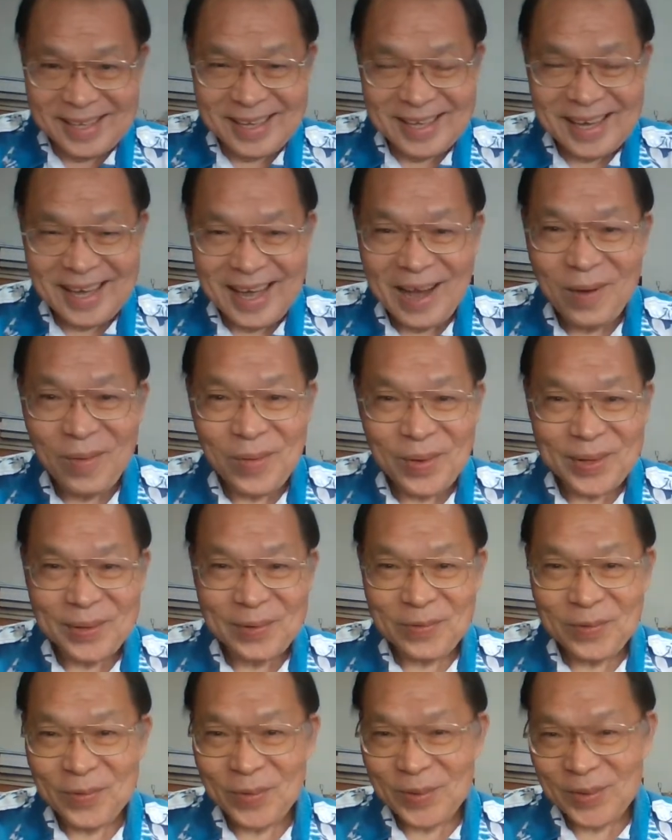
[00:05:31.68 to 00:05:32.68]
How
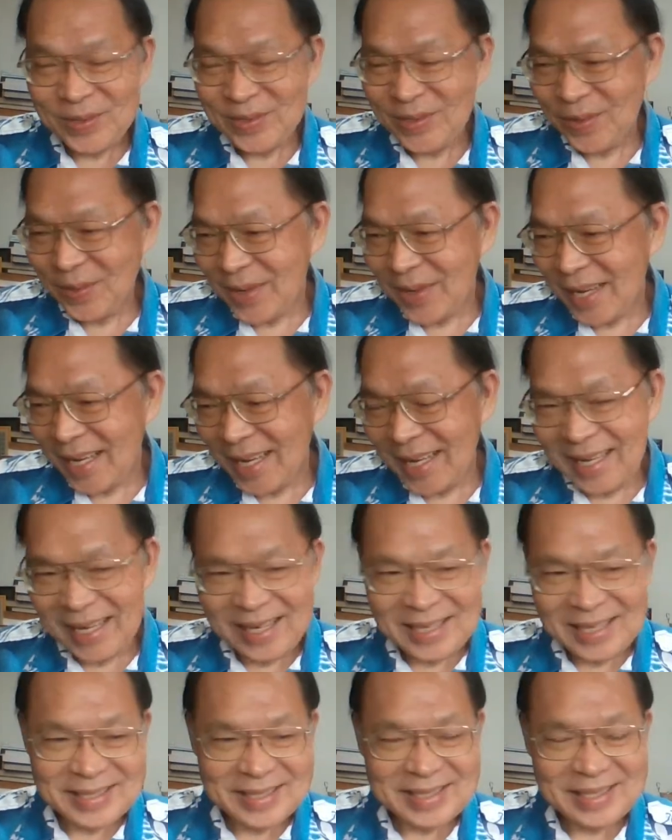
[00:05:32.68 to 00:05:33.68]
wonderful! So
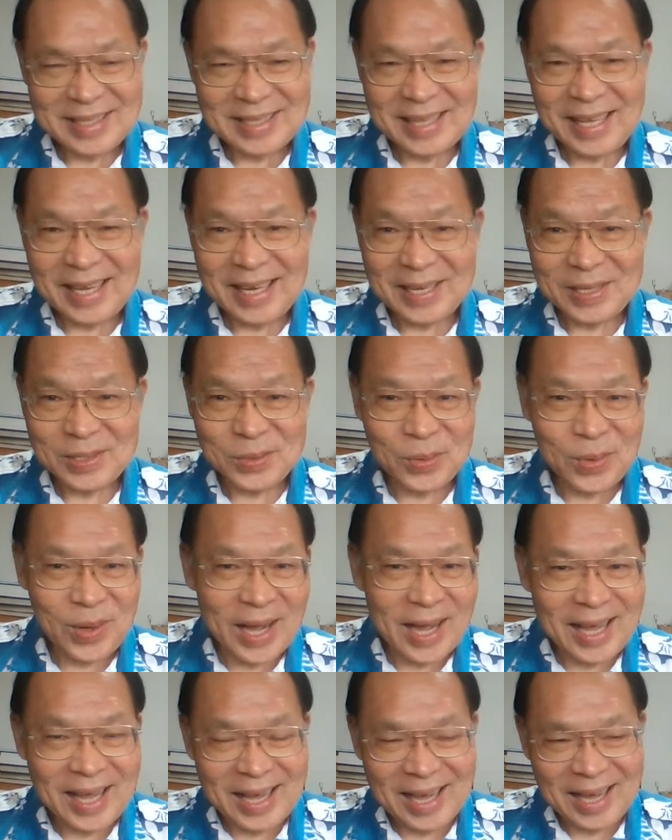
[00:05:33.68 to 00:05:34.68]
that is
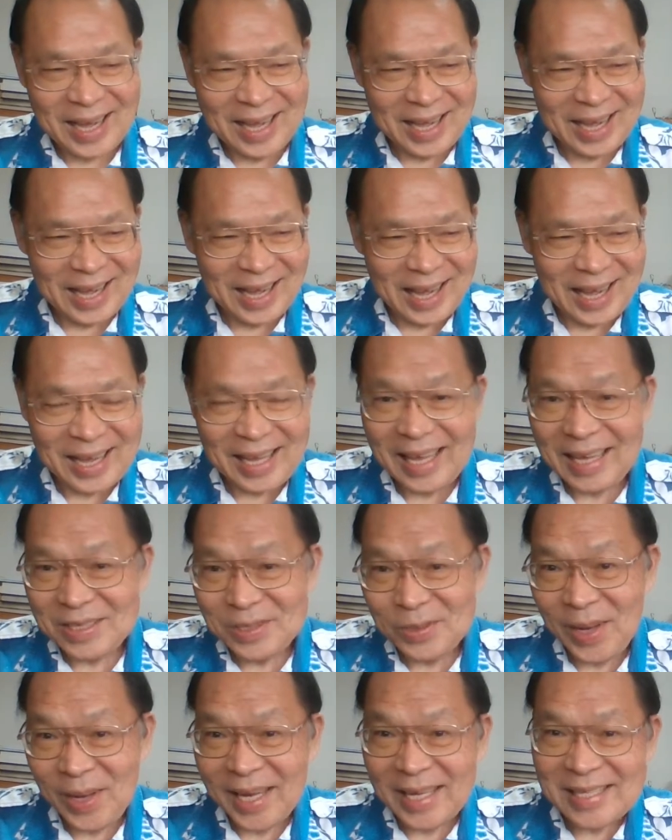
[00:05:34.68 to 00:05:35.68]
why I get
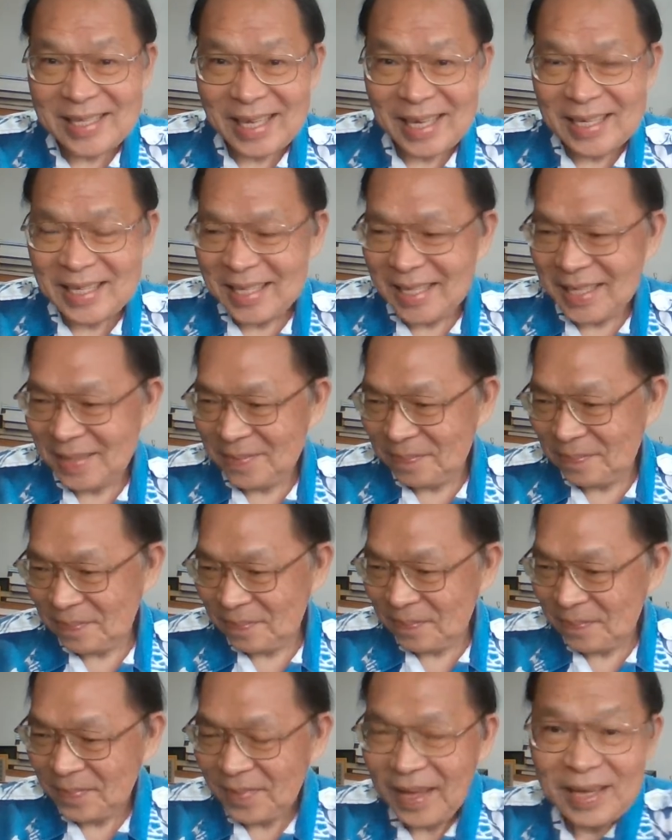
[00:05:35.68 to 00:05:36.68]
so excited
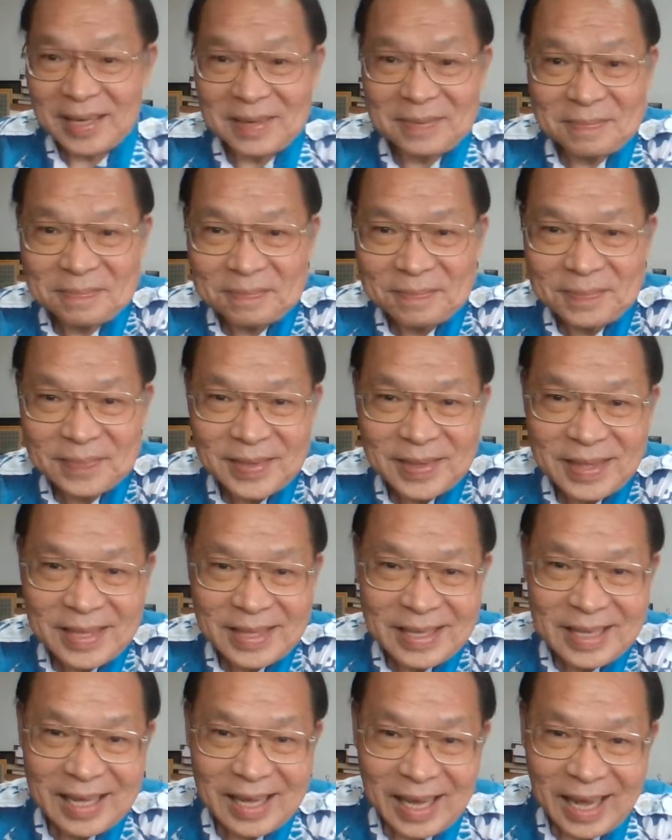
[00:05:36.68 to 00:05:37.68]
that
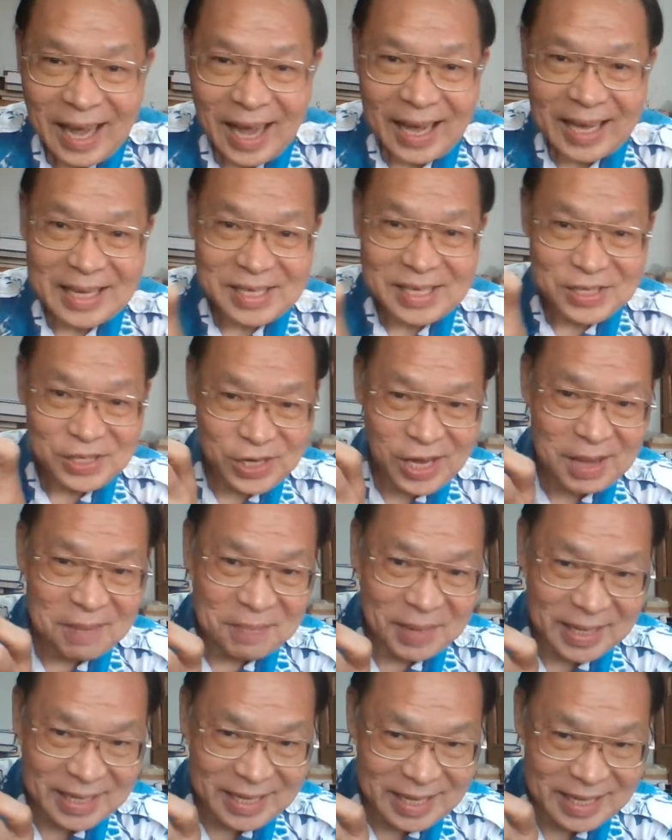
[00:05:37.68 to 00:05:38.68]
I can share
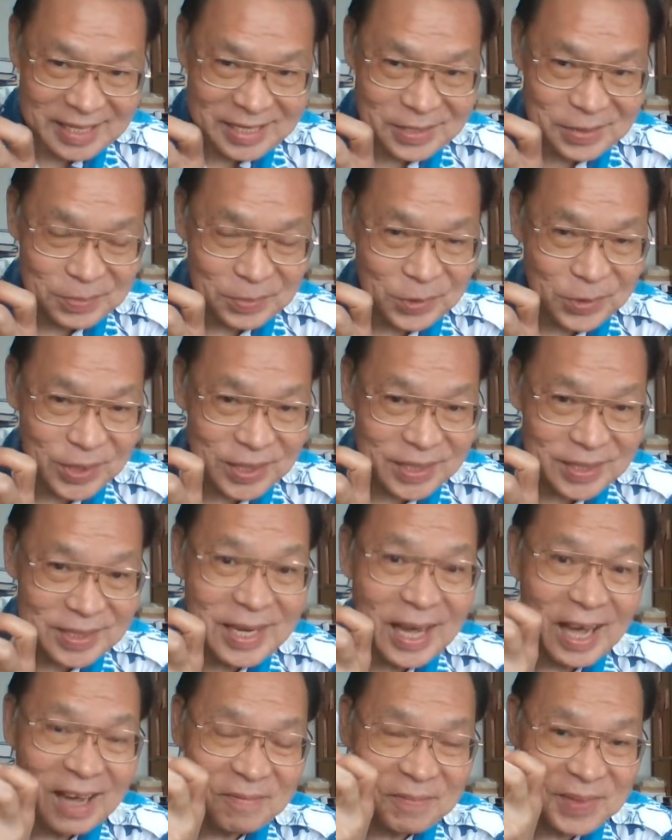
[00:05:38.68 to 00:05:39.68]
my
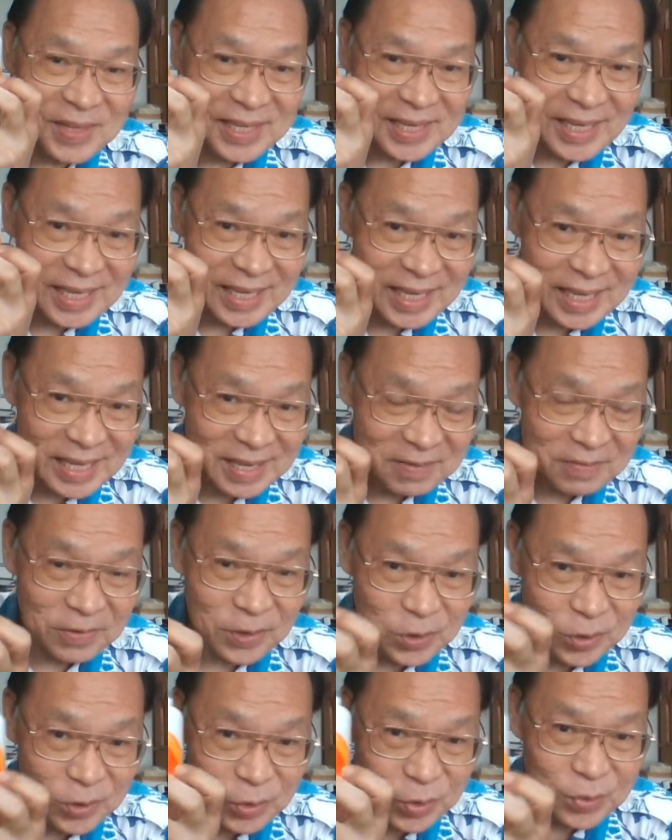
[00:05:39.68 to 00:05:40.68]
testimonial. I've been taking it
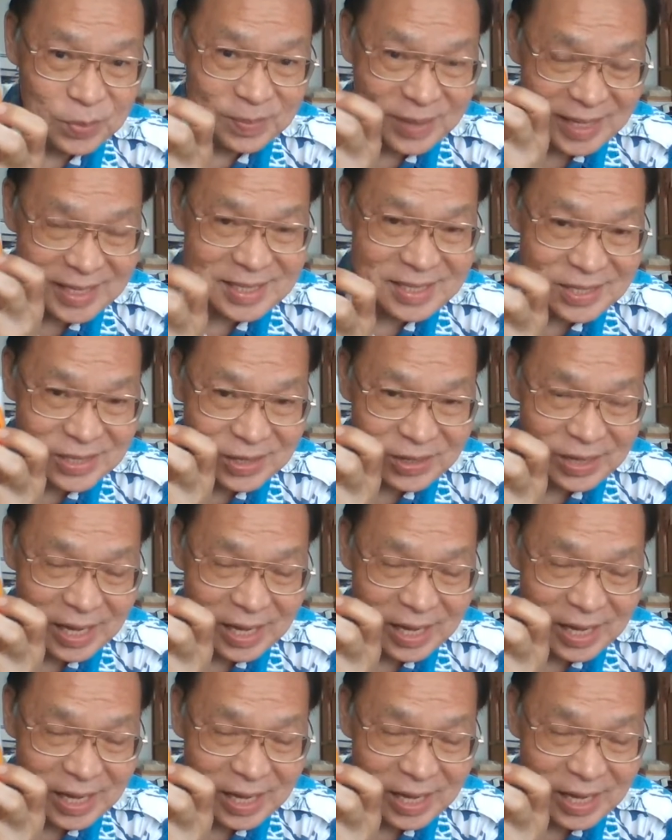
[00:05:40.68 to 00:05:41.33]
for 2 months,